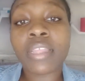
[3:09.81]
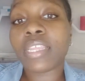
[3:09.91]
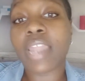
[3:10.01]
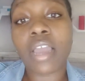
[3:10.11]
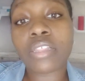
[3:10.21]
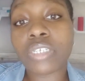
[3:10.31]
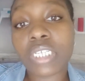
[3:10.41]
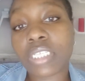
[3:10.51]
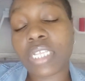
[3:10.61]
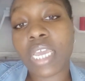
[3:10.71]
The doctor
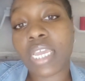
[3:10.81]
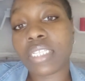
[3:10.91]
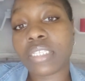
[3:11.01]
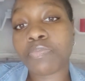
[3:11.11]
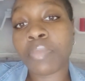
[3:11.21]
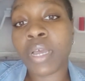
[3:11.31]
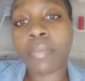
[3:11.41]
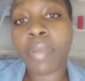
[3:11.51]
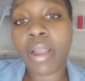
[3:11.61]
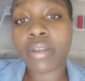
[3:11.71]
just said
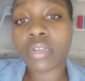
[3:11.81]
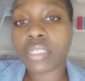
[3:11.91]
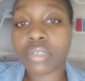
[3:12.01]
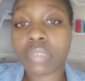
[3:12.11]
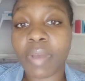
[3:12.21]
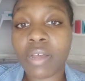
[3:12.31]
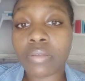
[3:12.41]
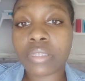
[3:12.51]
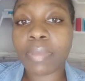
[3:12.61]
partners or spouse,